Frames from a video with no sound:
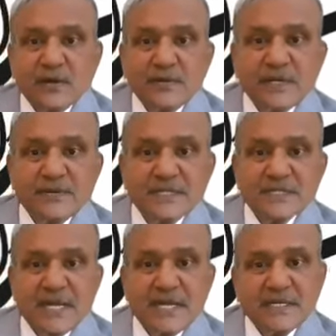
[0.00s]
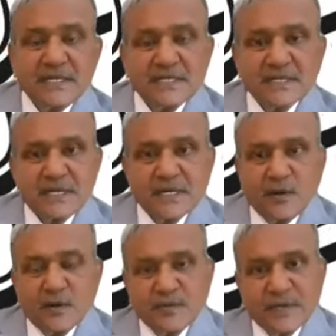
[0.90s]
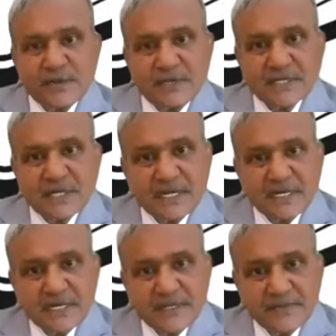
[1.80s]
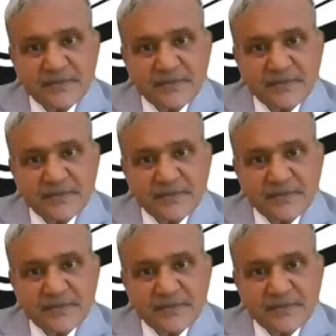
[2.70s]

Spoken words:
government was collecting, state government was collecting.